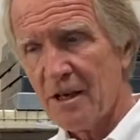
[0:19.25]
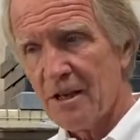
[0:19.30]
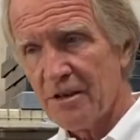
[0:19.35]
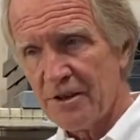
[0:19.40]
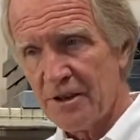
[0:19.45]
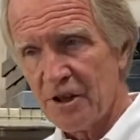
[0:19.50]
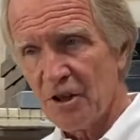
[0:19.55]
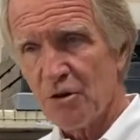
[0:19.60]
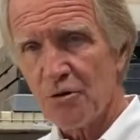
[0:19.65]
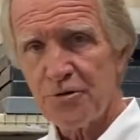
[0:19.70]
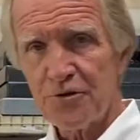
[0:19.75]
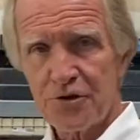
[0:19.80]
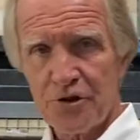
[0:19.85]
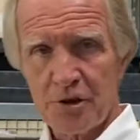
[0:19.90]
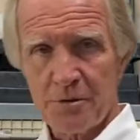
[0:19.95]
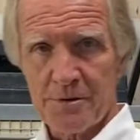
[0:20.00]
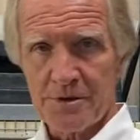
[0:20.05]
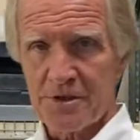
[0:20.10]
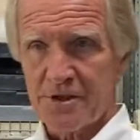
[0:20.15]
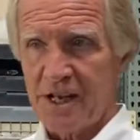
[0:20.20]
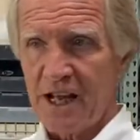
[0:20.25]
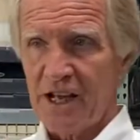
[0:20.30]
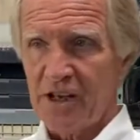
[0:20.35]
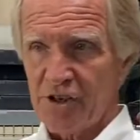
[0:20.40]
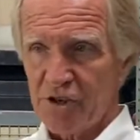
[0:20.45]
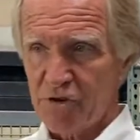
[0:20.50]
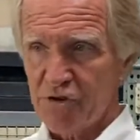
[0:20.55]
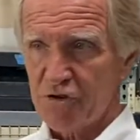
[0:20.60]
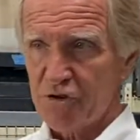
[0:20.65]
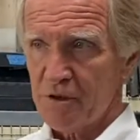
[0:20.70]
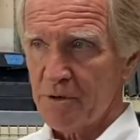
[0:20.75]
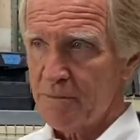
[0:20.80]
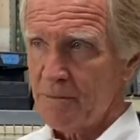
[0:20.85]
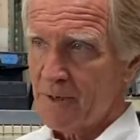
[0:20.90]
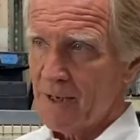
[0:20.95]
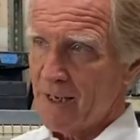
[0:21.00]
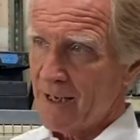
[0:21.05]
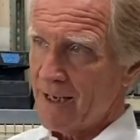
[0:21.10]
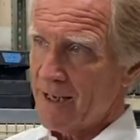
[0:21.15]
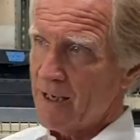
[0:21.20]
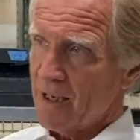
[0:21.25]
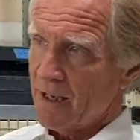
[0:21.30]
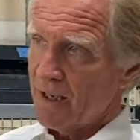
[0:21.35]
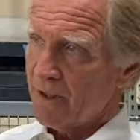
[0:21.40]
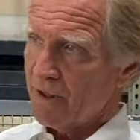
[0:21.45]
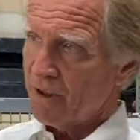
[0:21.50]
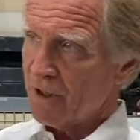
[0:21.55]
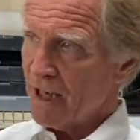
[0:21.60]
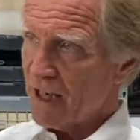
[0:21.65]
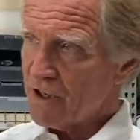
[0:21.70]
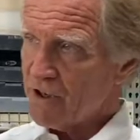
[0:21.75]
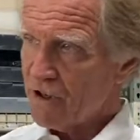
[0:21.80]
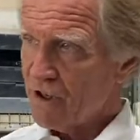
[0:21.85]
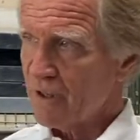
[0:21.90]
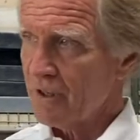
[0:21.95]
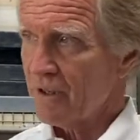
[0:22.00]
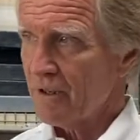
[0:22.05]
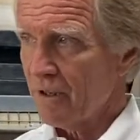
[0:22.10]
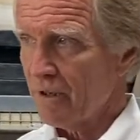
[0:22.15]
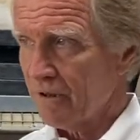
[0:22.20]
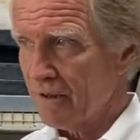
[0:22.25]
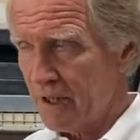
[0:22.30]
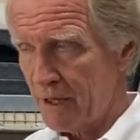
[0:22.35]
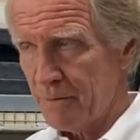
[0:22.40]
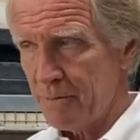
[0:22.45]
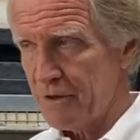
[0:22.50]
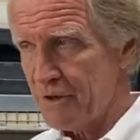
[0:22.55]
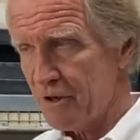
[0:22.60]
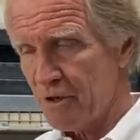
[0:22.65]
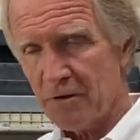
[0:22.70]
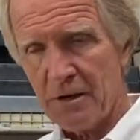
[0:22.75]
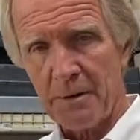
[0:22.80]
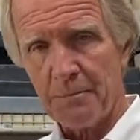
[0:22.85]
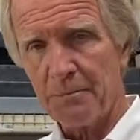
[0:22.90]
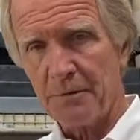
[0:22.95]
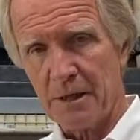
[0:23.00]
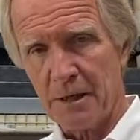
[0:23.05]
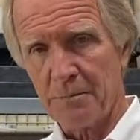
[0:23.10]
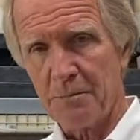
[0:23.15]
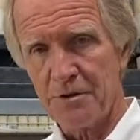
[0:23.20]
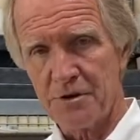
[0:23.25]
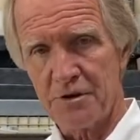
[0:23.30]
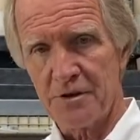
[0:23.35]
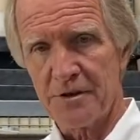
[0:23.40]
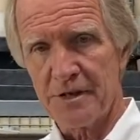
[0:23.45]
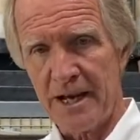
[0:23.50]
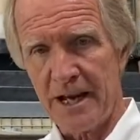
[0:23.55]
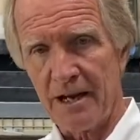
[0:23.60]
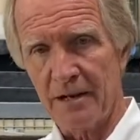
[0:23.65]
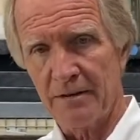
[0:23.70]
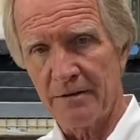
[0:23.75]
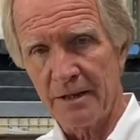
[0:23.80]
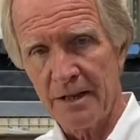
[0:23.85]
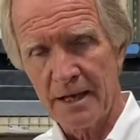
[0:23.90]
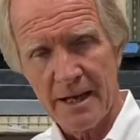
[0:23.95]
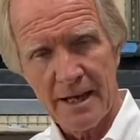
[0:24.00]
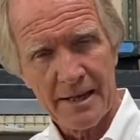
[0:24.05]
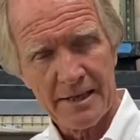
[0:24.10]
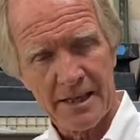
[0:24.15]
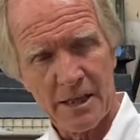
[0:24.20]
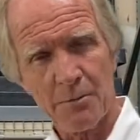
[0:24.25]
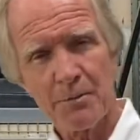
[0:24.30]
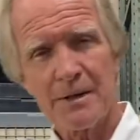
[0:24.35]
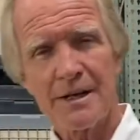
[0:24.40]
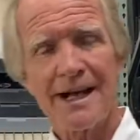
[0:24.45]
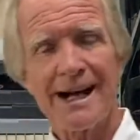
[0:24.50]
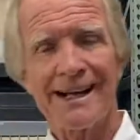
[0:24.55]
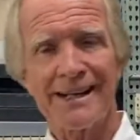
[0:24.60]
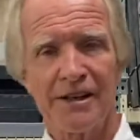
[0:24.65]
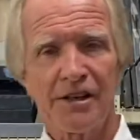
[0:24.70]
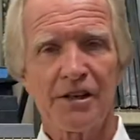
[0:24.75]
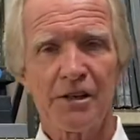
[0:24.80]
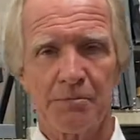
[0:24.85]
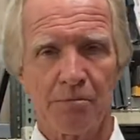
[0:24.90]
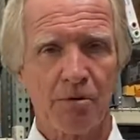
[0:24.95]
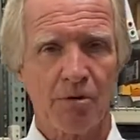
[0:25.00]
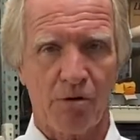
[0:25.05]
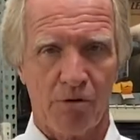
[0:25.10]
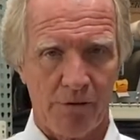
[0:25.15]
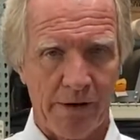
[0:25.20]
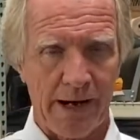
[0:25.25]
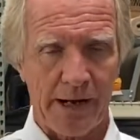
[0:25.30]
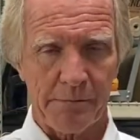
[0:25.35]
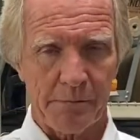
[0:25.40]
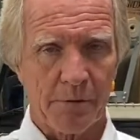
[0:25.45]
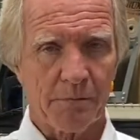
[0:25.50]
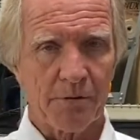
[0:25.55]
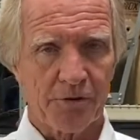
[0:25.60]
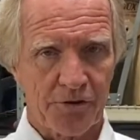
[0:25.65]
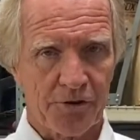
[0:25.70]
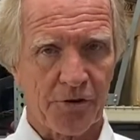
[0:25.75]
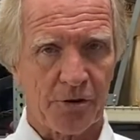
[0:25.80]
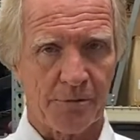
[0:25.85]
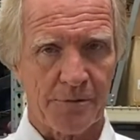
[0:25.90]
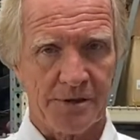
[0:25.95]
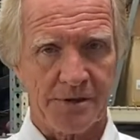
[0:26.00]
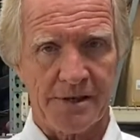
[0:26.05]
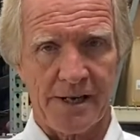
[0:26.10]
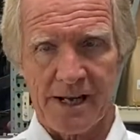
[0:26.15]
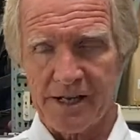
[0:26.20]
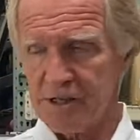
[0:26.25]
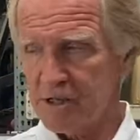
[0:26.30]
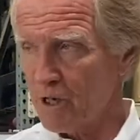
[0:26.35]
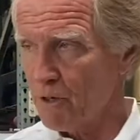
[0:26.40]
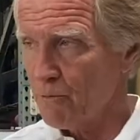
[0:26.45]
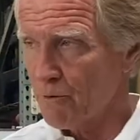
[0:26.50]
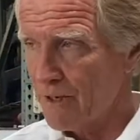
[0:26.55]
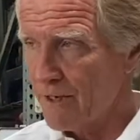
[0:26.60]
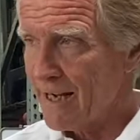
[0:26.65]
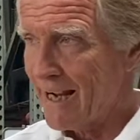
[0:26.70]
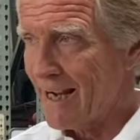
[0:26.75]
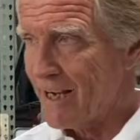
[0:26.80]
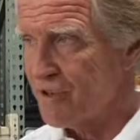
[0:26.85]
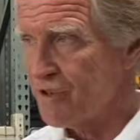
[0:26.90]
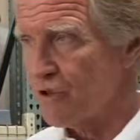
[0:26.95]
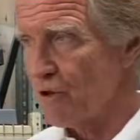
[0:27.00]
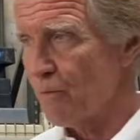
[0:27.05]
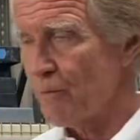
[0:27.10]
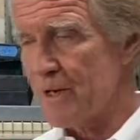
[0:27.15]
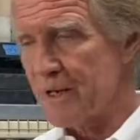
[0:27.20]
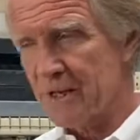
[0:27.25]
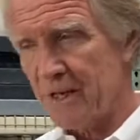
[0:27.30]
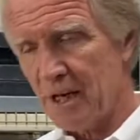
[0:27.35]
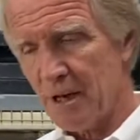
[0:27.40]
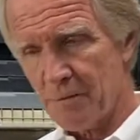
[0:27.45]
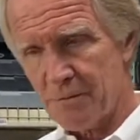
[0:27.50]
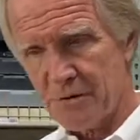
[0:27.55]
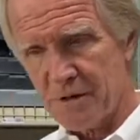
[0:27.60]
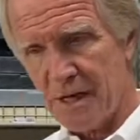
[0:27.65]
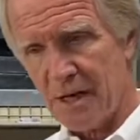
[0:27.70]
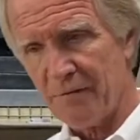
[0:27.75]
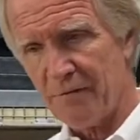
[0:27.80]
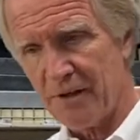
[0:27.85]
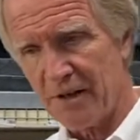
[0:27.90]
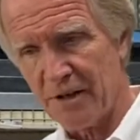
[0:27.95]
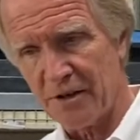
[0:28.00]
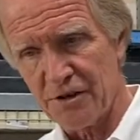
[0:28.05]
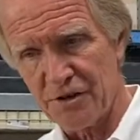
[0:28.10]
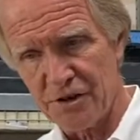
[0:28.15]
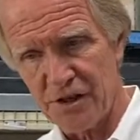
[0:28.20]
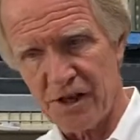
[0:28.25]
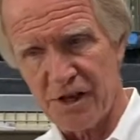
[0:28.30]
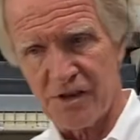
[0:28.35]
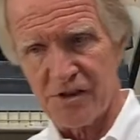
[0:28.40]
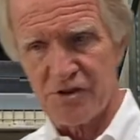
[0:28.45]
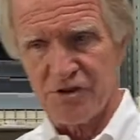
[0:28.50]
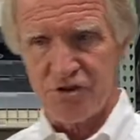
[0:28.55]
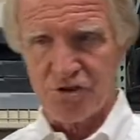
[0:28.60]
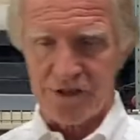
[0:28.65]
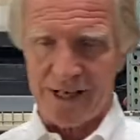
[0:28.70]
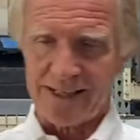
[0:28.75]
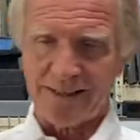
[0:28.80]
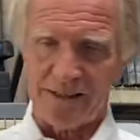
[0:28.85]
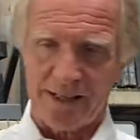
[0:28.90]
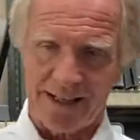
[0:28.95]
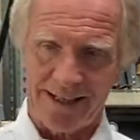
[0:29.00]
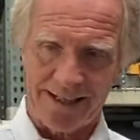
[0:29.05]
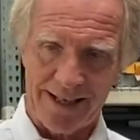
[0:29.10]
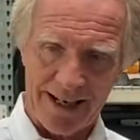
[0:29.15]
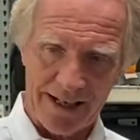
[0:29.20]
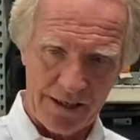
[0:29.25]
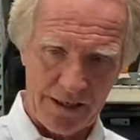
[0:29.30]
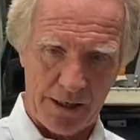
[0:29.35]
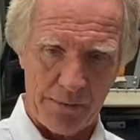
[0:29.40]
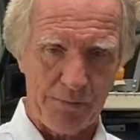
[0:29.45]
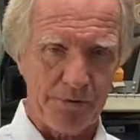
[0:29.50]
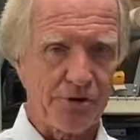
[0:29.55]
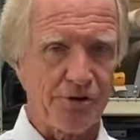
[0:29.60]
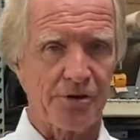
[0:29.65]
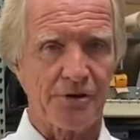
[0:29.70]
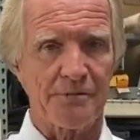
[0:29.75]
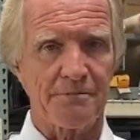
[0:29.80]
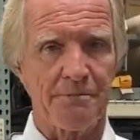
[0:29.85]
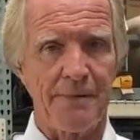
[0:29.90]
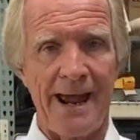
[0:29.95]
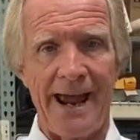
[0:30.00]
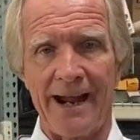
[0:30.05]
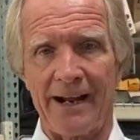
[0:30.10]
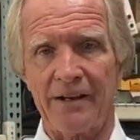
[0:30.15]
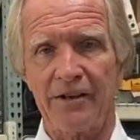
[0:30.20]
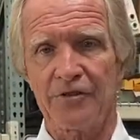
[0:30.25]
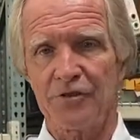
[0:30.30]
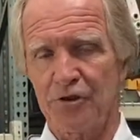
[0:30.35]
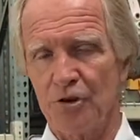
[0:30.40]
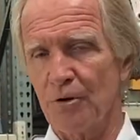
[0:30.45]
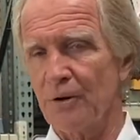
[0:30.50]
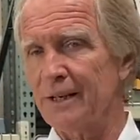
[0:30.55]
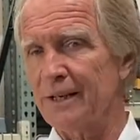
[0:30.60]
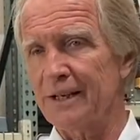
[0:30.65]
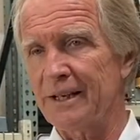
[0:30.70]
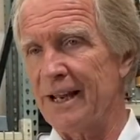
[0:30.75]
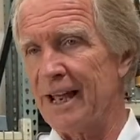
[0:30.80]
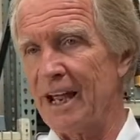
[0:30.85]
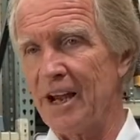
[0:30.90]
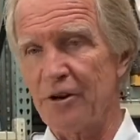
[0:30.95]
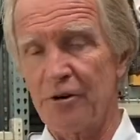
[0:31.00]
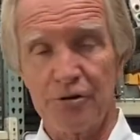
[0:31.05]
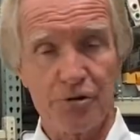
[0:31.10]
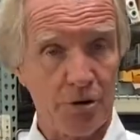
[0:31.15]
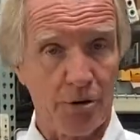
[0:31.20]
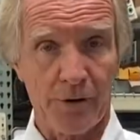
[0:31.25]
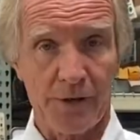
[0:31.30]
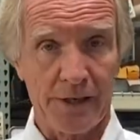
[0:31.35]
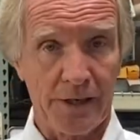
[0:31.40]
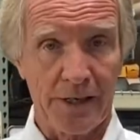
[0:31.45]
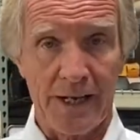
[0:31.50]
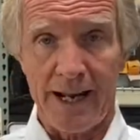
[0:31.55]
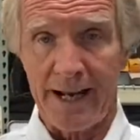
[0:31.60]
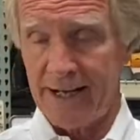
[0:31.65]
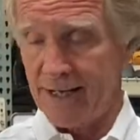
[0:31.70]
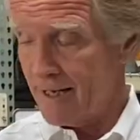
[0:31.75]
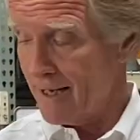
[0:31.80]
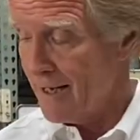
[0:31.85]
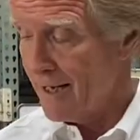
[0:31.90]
The old thermostat used to be touch it, temperature up, temperature down. Then we got into programmable thermostats that were nice so we could help save energy and set the temperature back during the day or during the night.